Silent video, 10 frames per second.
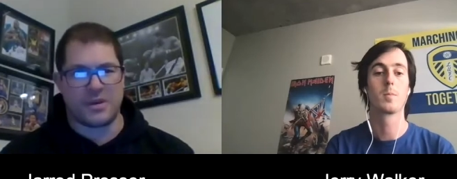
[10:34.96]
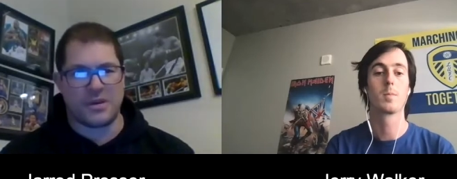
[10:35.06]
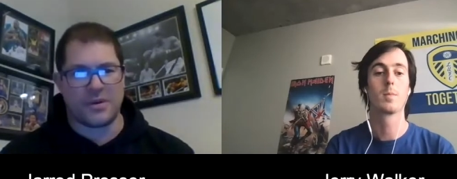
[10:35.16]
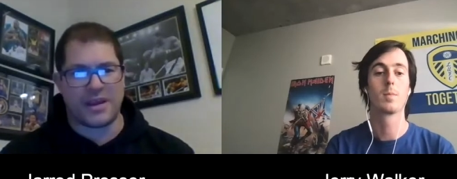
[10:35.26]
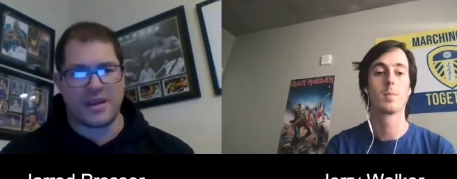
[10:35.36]
Speaker 1: the
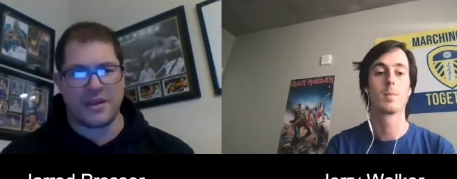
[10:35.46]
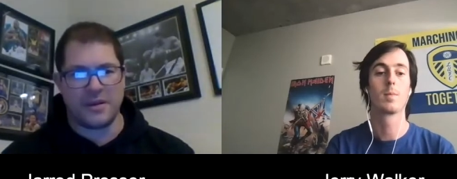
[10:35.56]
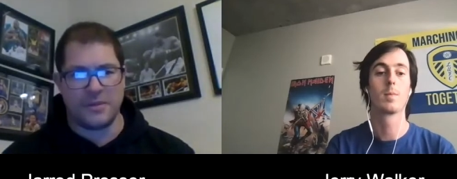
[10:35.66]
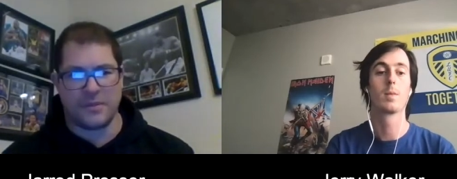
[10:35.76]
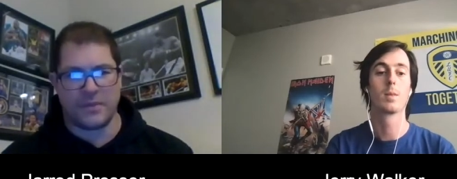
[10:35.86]
UAE.
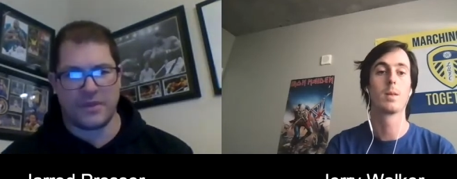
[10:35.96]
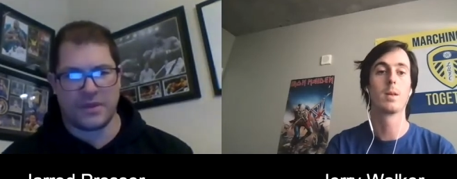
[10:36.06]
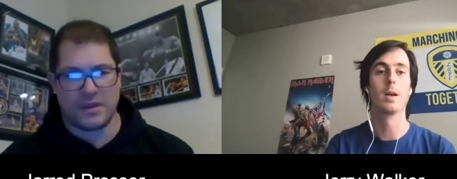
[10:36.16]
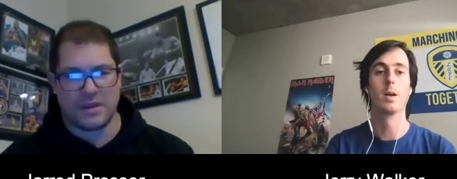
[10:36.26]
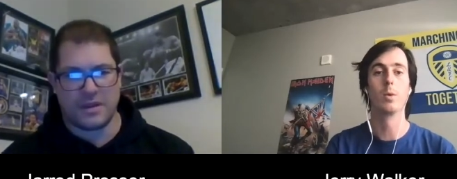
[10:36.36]

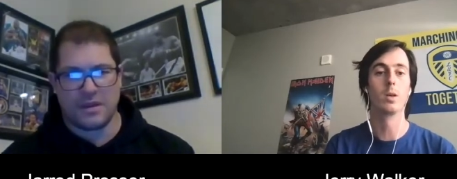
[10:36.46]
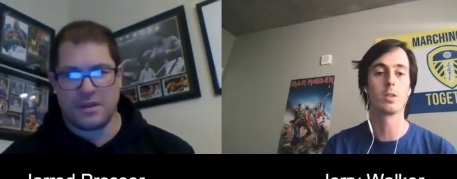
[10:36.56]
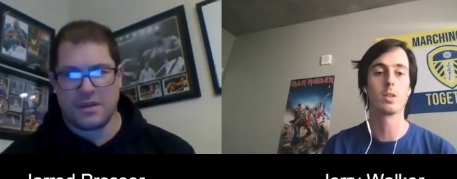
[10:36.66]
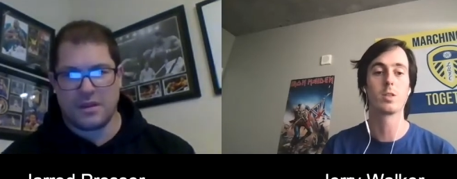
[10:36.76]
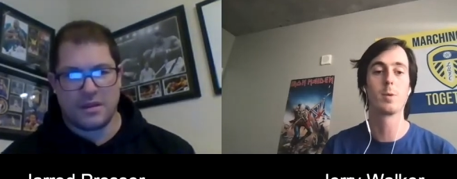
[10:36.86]
Speaker 2: Yeah, it was,
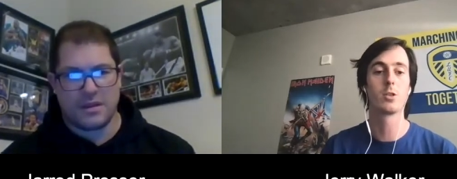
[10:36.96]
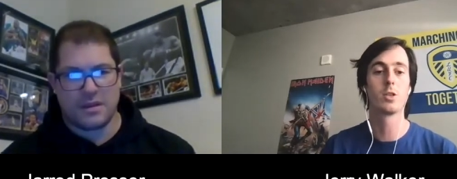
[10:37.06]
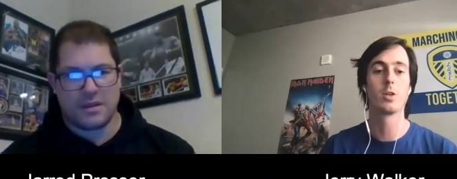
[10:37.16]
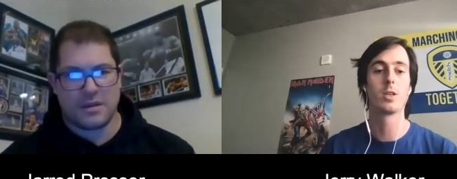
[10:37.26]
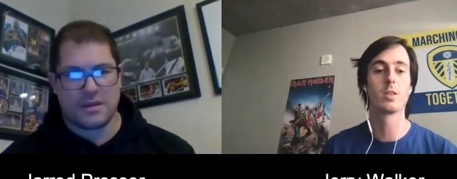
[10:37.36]

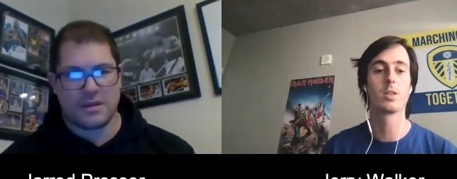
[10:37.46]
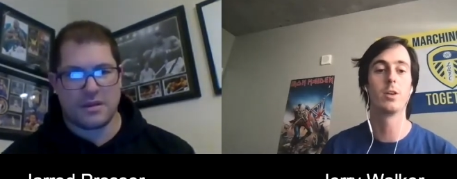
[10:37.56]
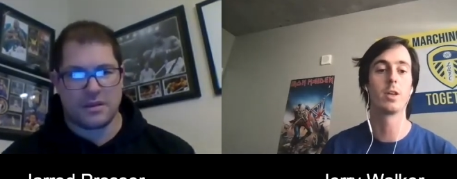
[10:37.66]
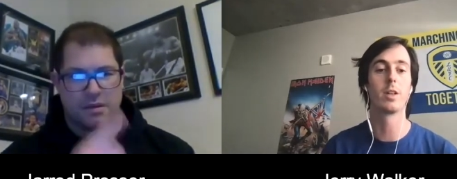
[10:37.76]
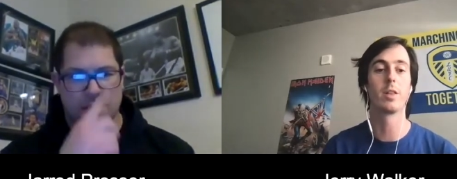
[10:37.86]
especially
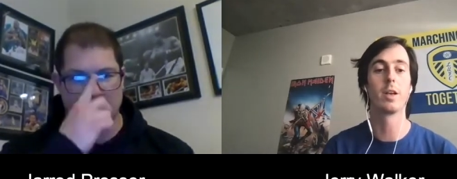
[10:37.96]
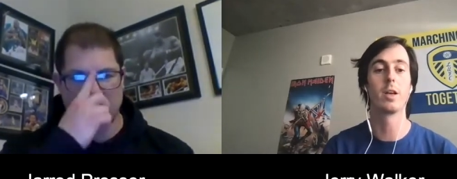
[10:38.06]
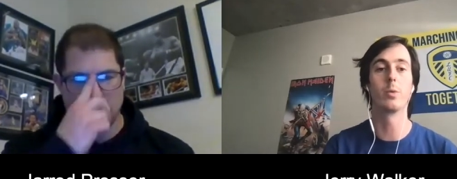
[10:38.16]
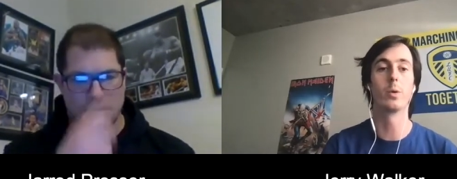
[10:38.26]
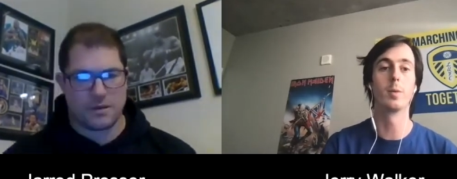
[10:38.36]
considering that they
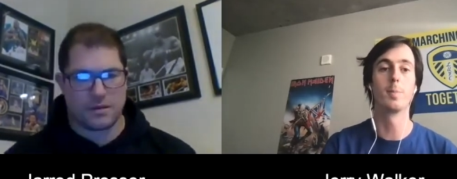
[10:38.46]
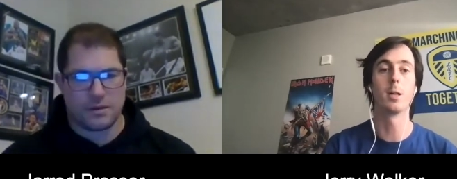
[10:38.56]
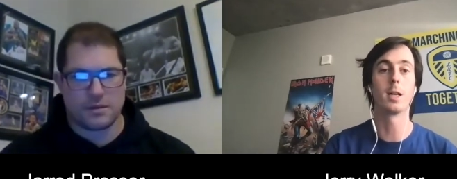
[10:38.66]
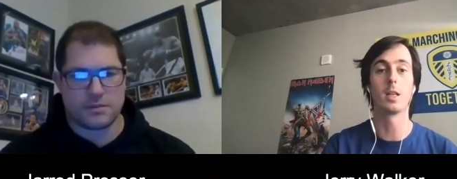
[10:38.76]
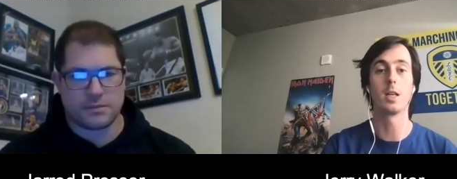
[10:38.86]
were
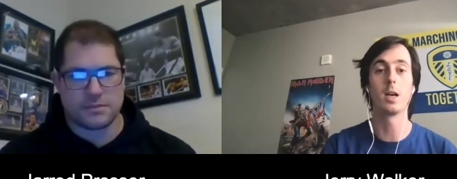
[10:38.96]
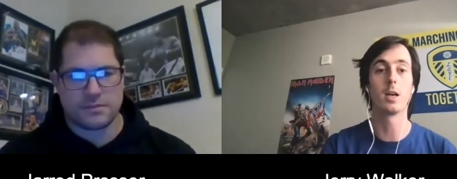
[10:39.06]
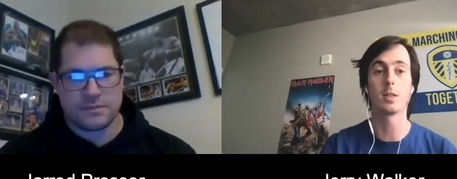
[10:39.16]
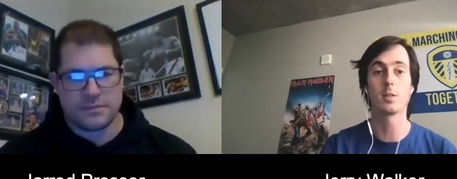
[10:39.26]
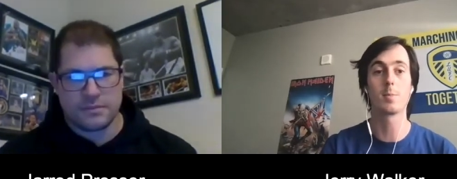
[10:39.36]
playing the
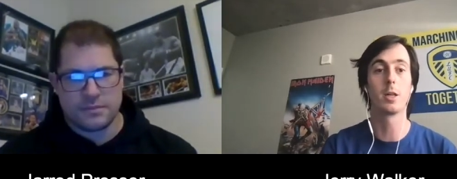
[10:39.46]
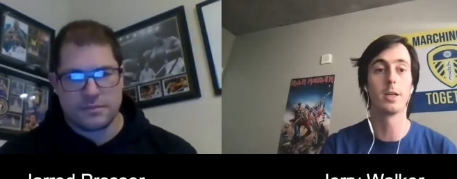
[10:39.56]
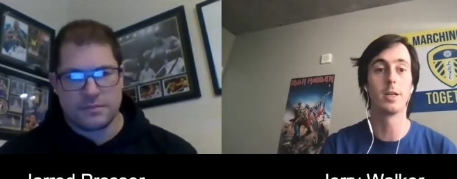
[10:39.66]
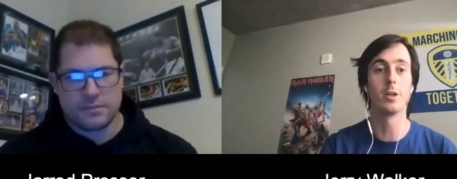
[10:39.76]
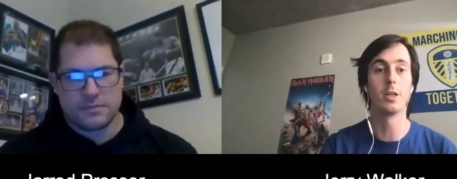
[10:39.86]
youngest
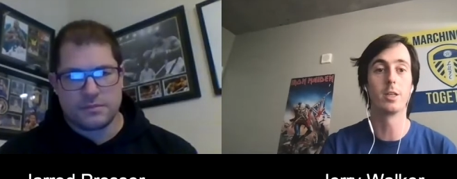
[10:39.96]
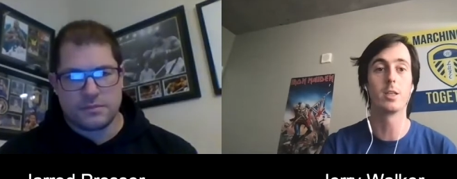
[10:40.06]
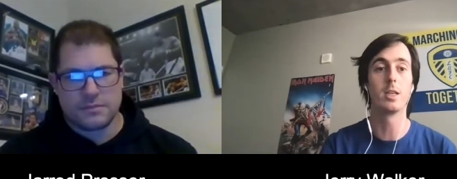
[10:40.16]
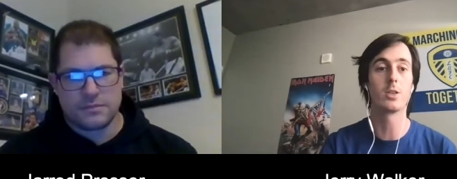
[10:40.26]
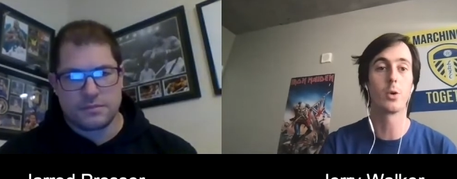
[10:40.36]
player in
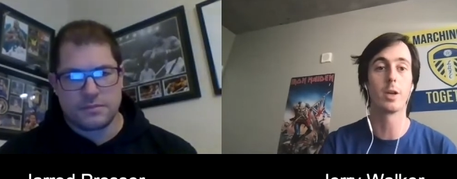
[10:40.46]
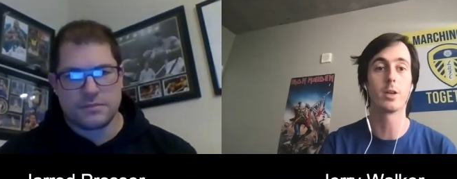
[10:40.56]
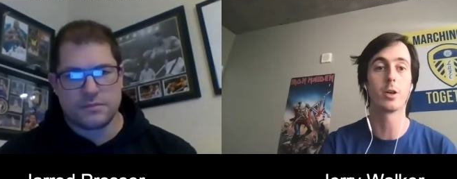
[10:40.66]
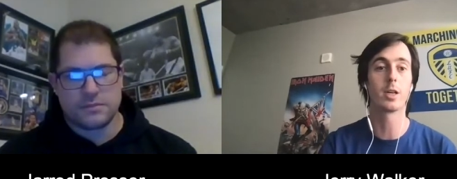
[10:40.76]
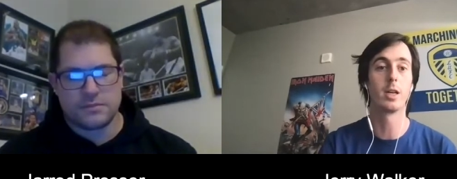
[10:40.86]
T20
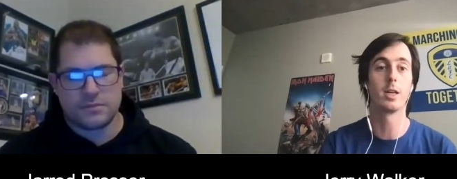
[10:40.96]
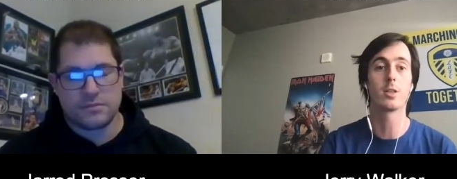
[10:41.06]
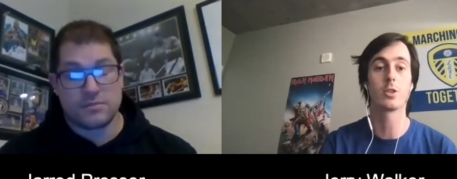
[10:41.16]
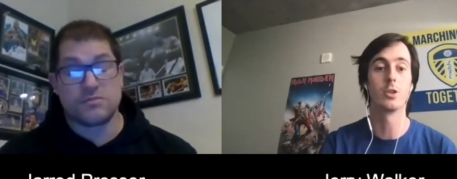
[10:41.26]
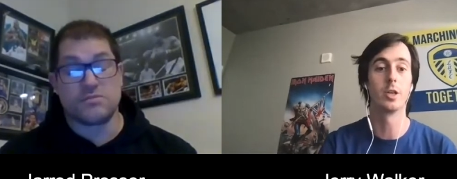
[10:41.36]
cricket
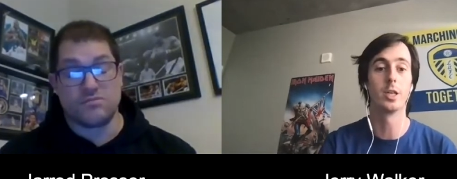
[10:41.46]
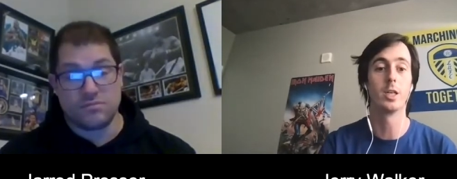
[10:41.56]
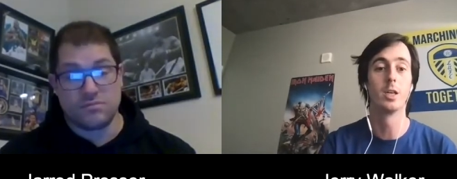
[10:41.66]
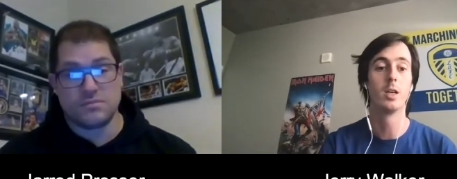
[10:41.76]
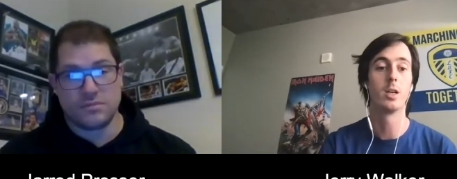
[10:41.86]
history mm.
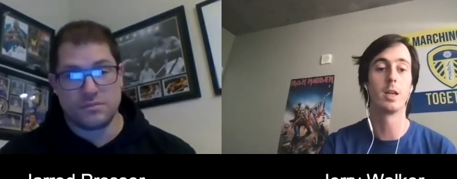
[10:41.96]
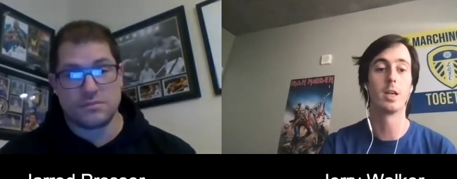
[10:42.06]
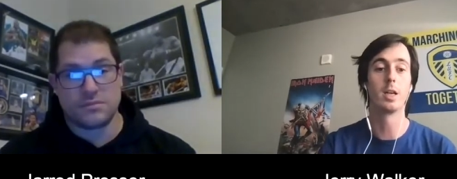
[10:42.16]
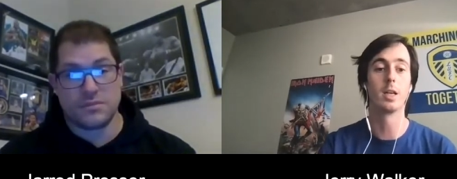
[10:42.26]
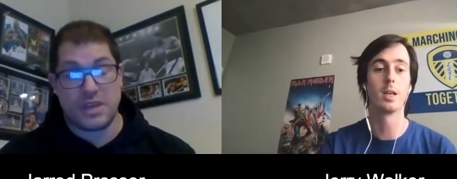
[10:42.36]

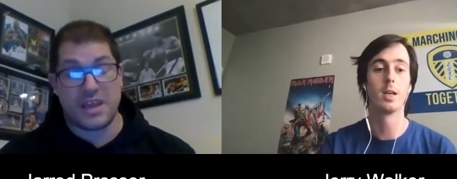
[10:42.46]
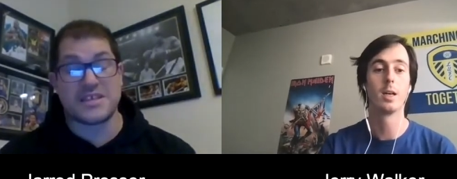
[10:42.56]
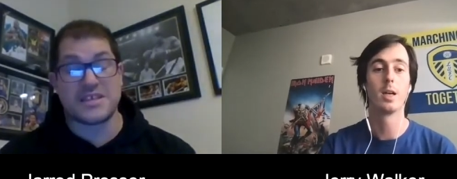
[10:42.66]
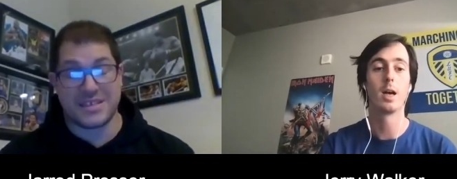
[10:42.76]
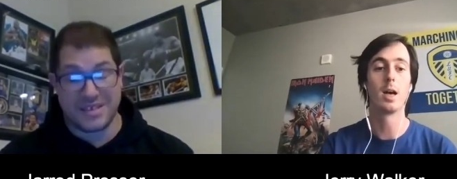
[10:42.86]
in
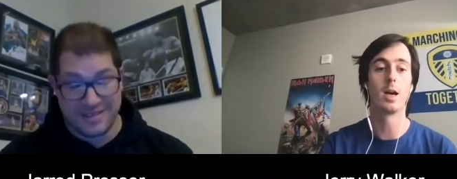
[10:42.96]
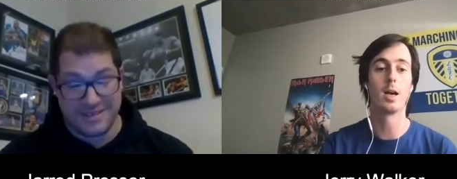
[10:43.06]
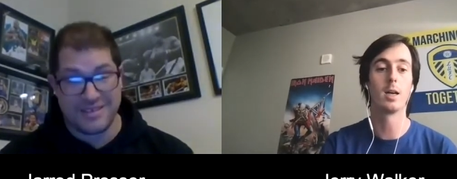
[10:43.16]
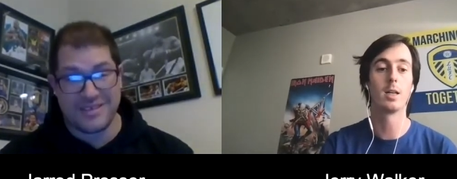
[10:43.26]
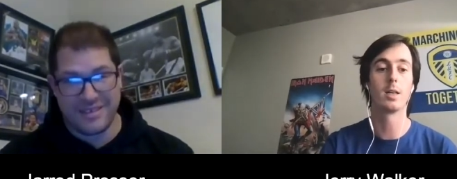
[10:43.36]
yes.
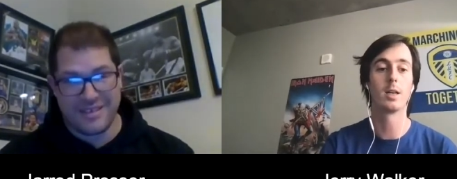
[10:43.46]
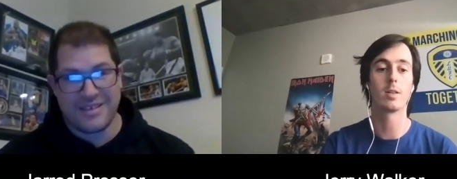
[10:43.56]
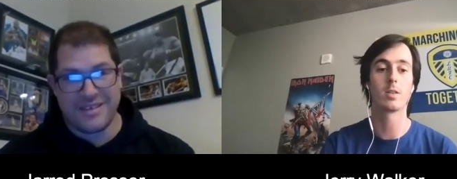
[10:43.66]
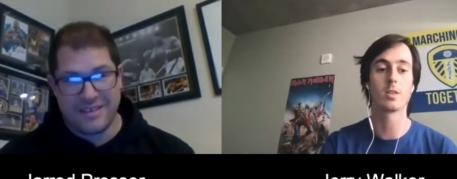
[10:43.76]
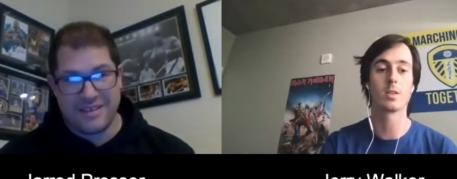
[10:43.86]

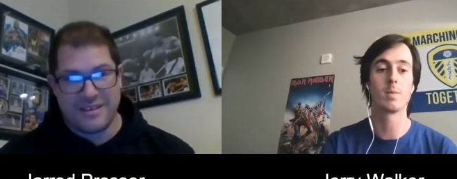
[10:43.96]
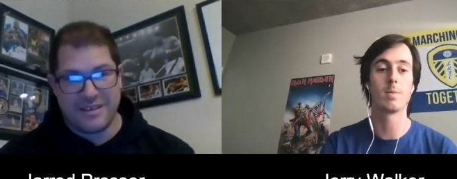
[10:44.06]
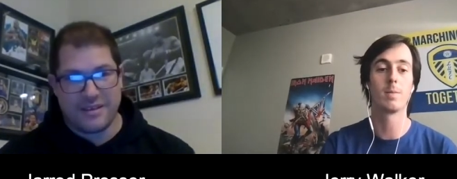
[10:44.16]
Az-